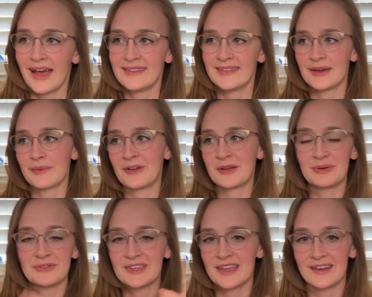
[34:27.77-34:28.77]
And then they wound up
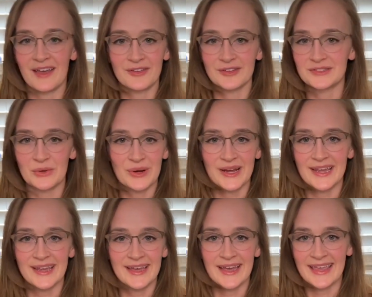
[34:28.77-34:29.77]
posting another
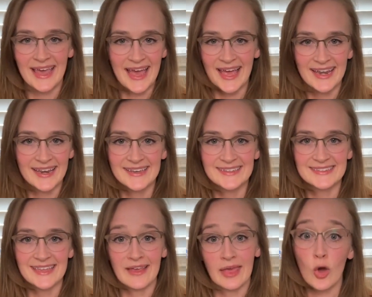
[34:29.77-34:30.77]
story again
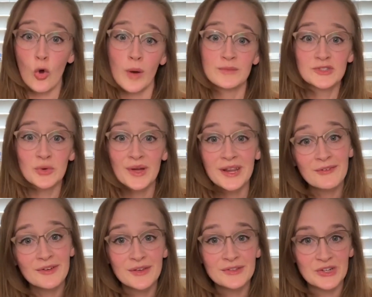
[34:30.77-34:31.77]
saying like, oh, I'm still waiting
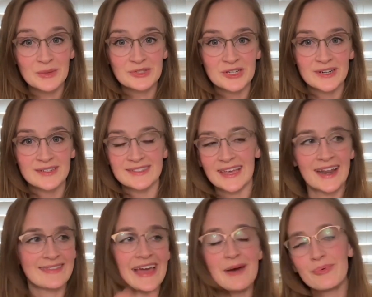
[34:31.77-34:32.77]
for those scriptures.
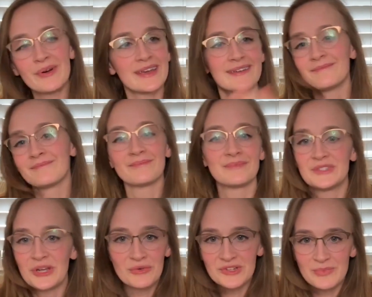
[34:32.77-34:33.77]
And at that point,
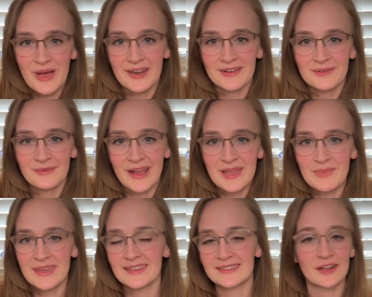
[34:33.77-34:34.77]
don't respond, right?
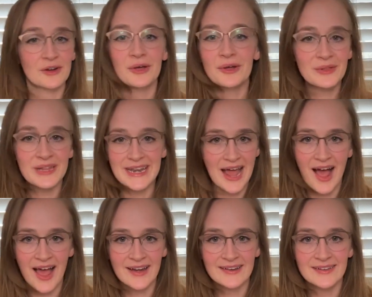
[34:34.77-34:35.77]
Because they're clearly
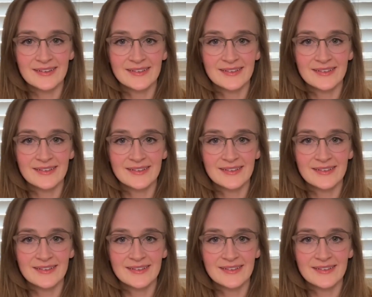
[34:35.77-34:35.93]
not